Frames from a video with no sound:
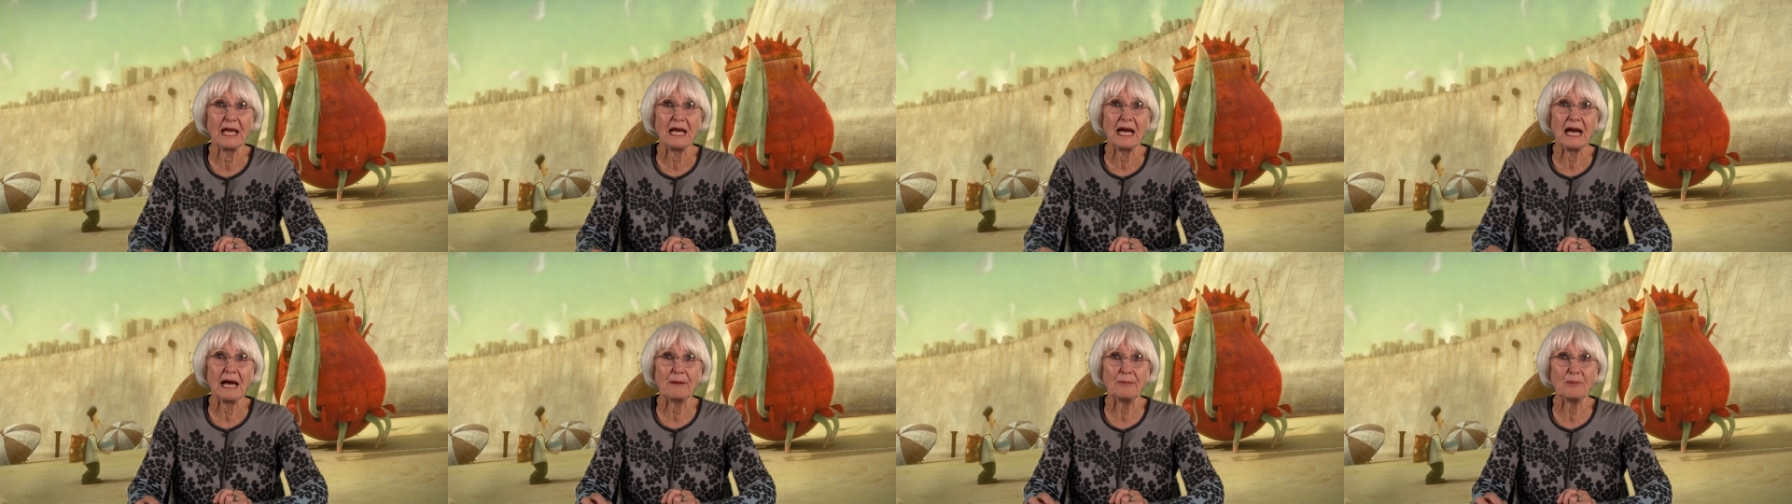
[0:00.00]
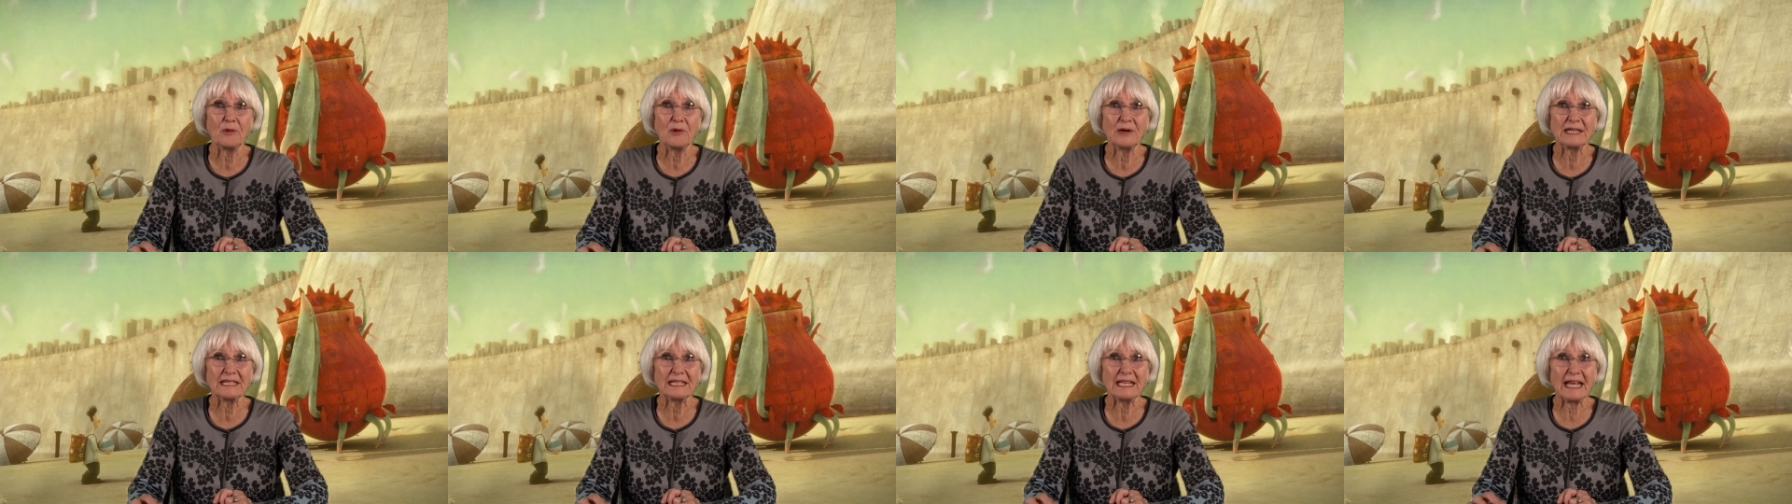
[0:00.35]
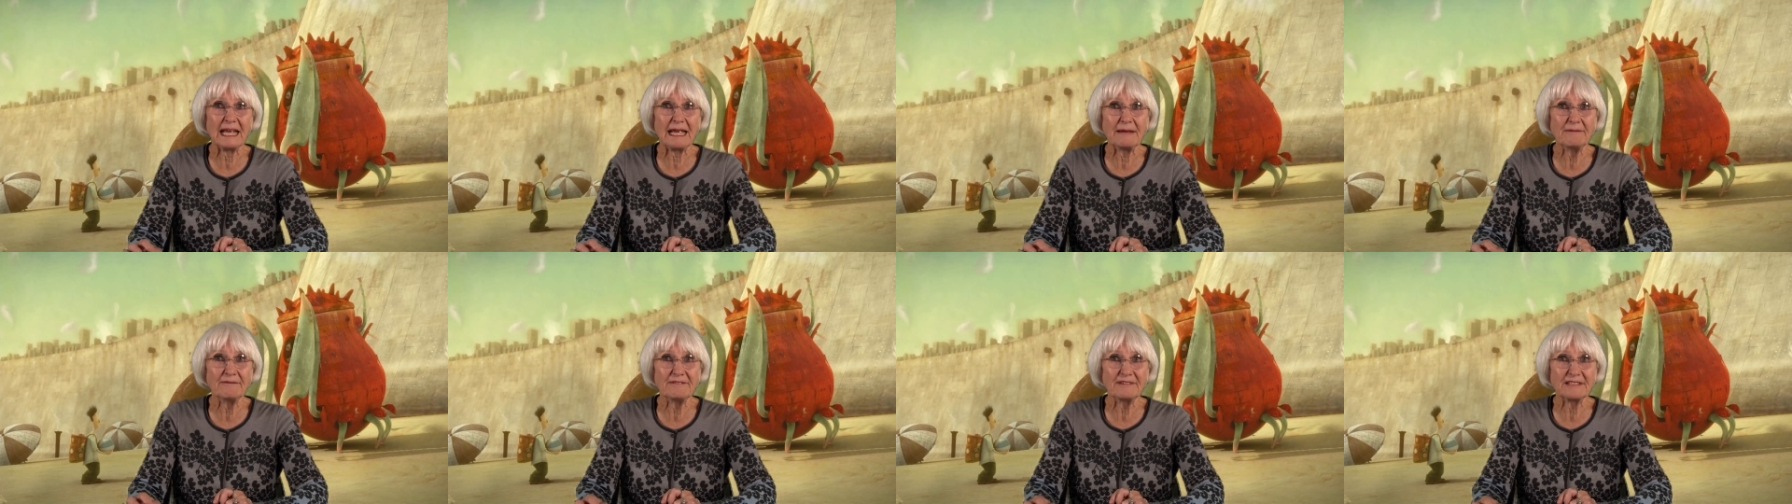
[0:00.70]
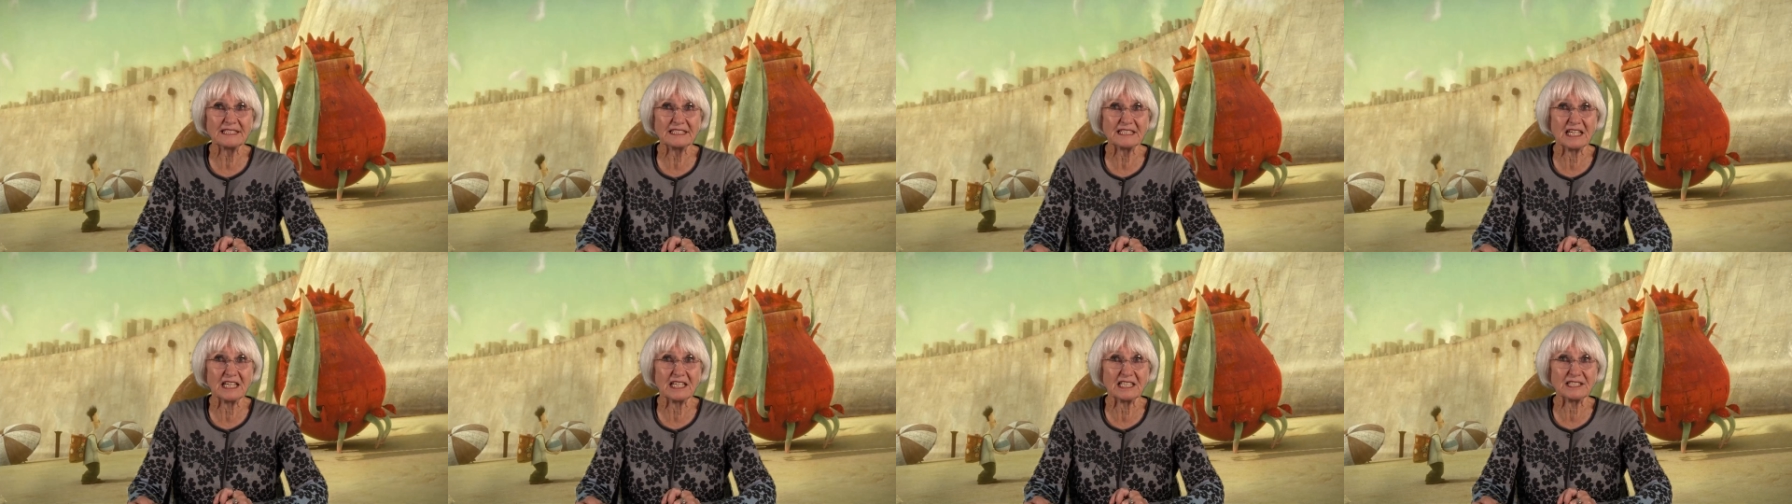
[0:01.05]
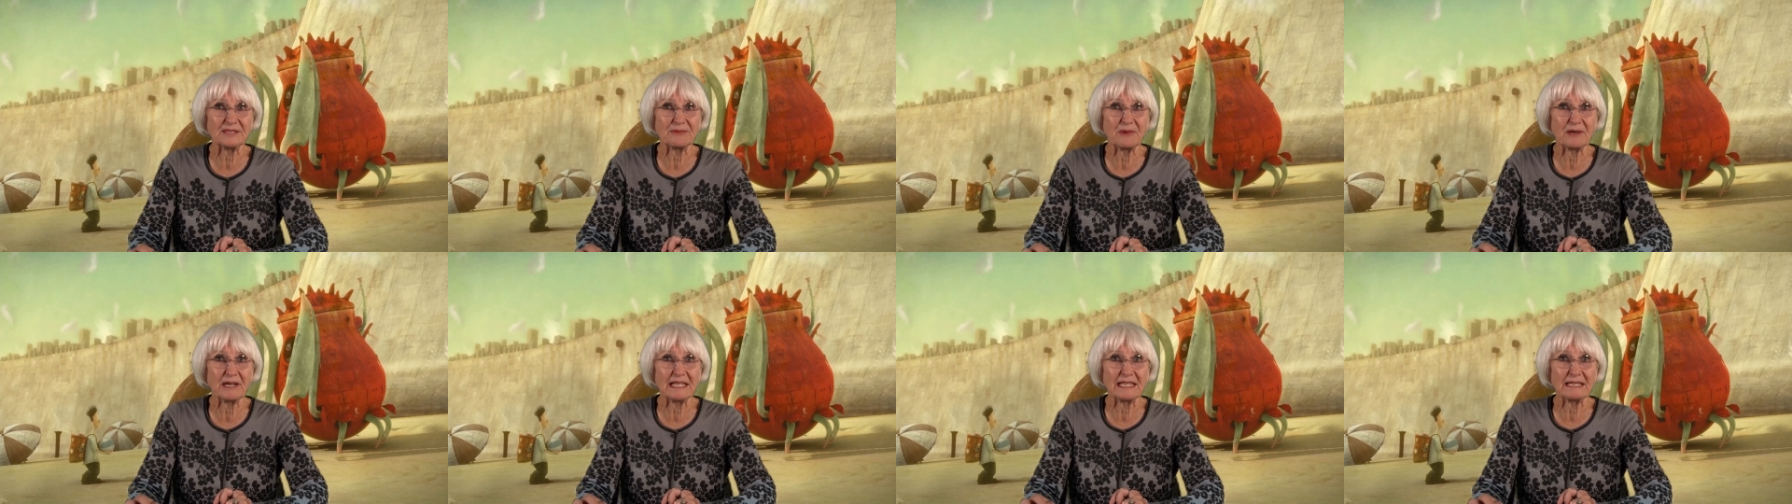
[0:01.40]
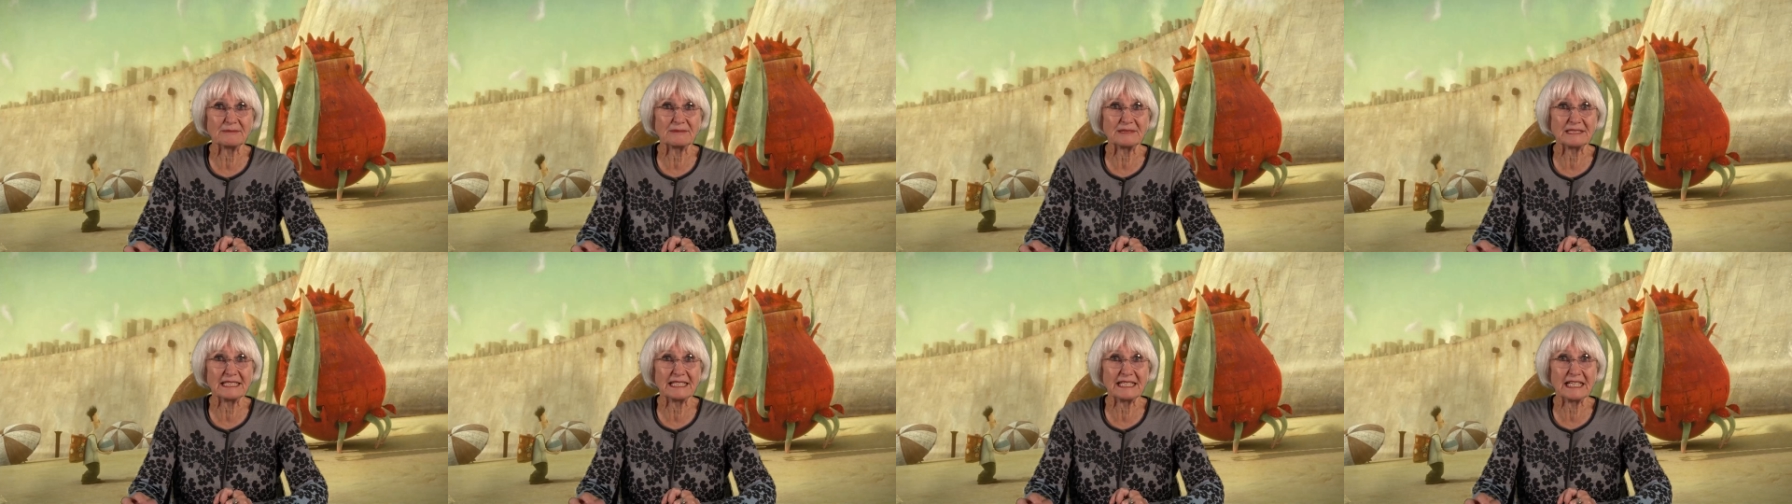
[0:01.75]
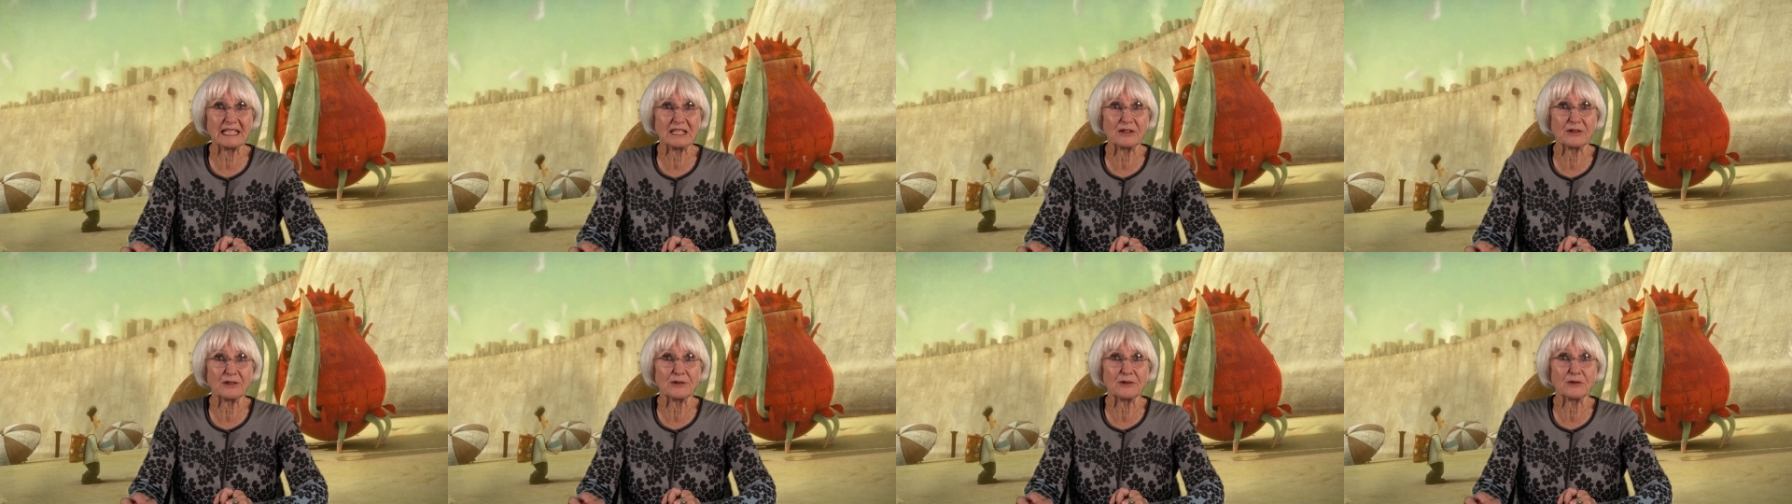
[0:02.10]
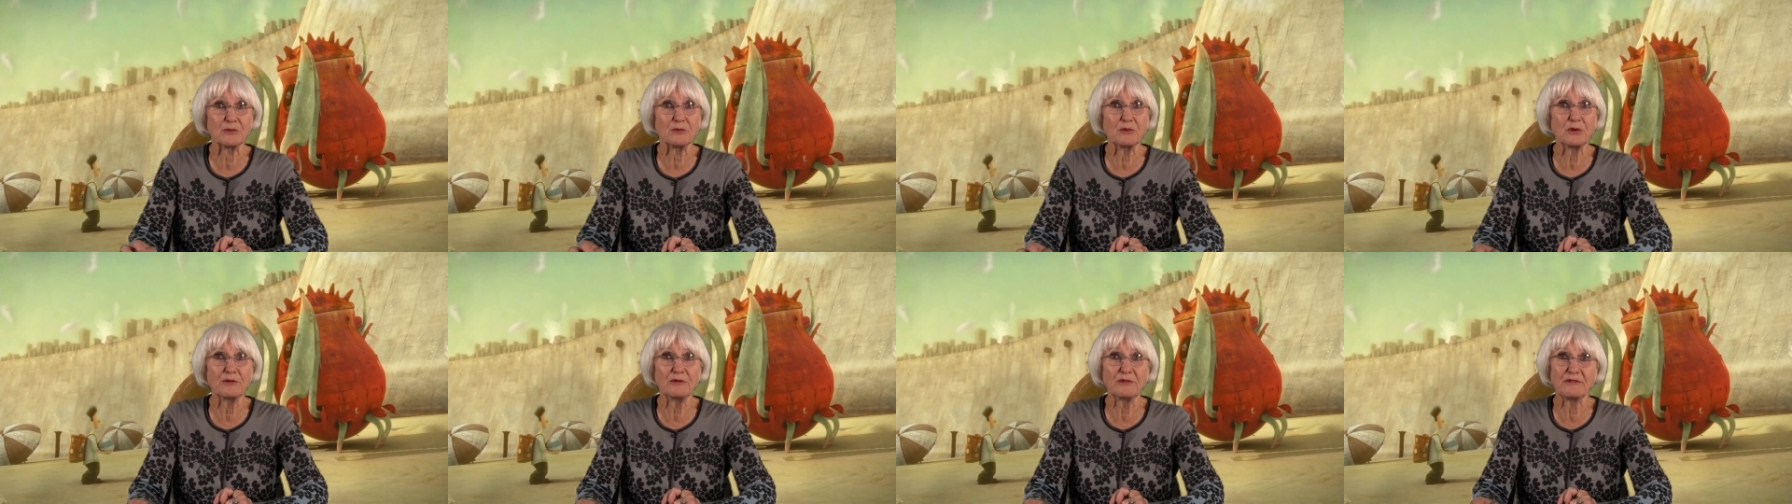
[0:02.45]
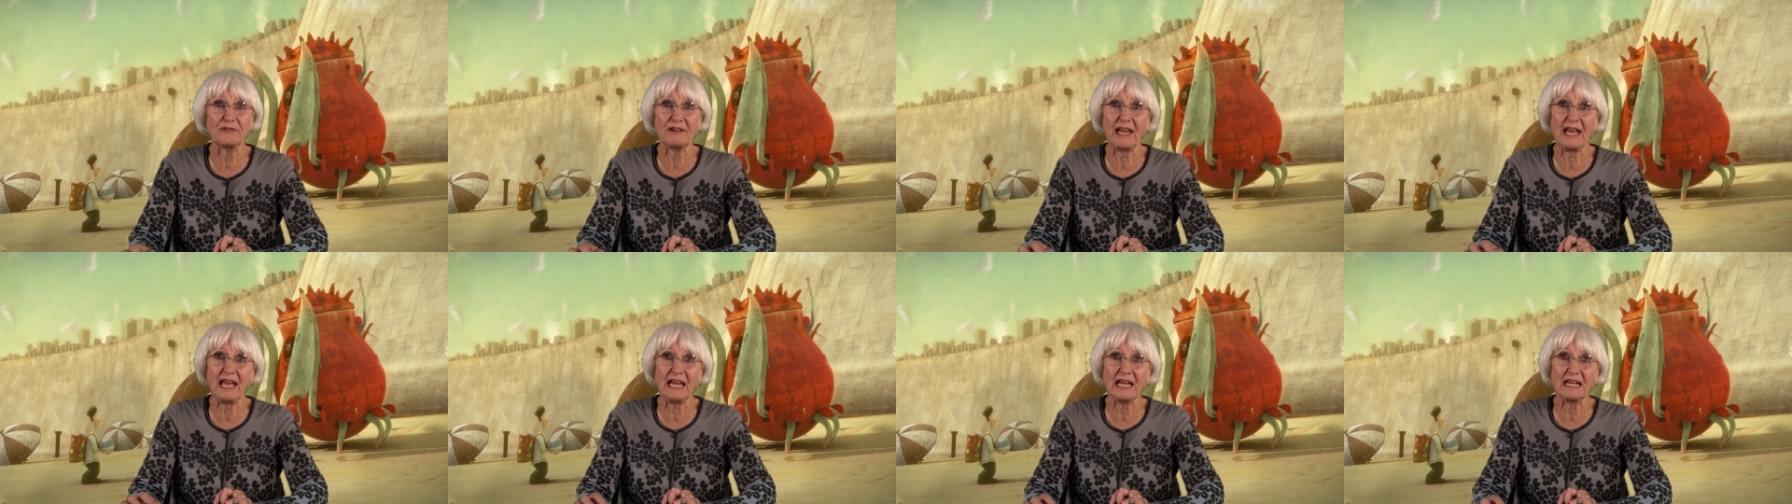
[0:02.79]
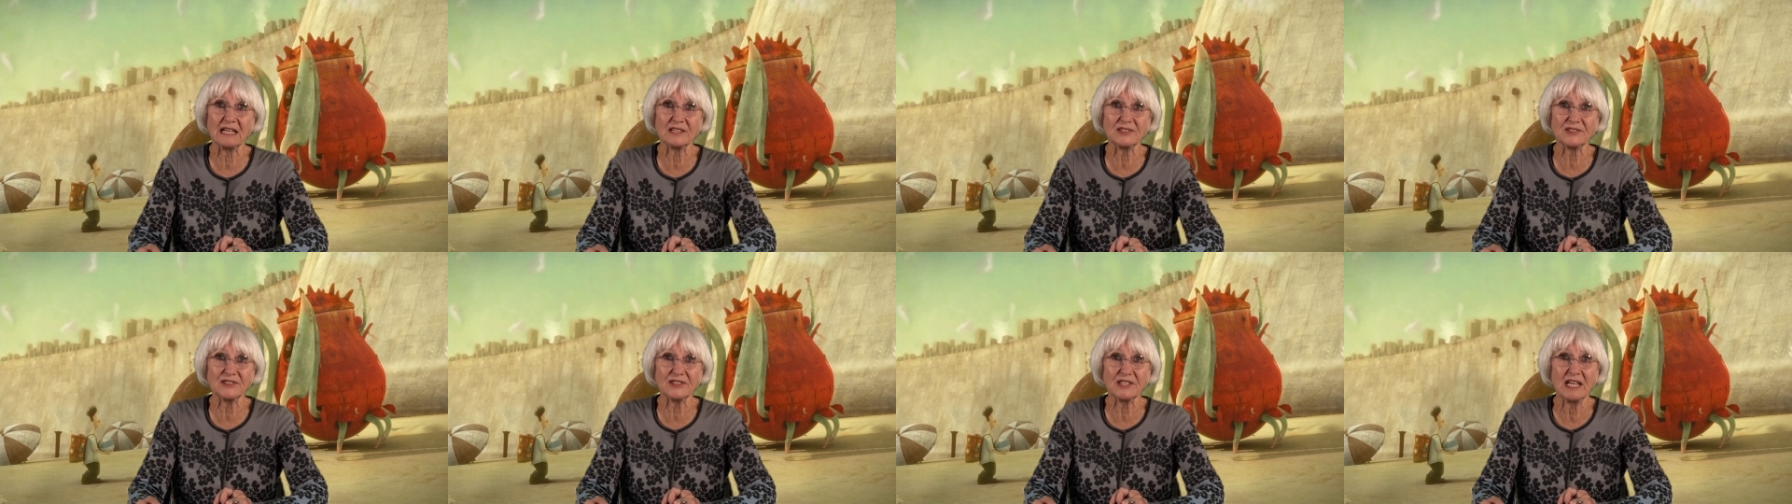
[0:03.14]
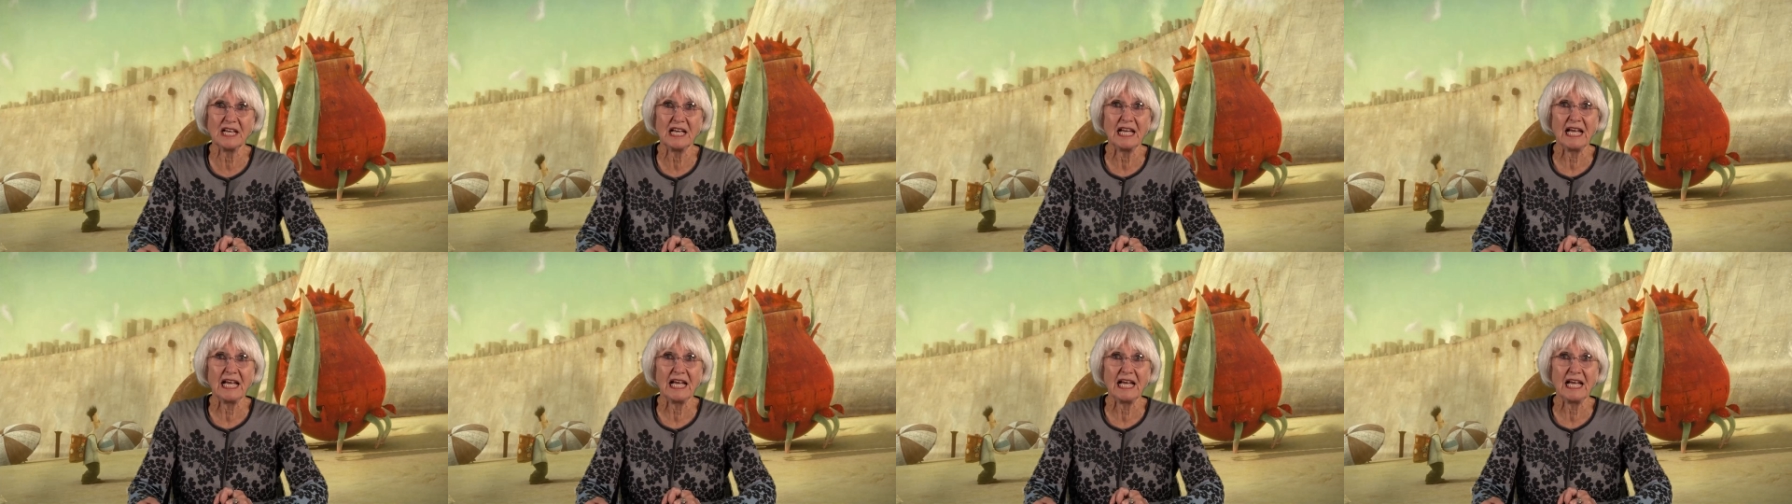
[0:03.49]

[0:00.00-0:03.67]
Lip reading: a point emphasised by him sitting on the roof of a house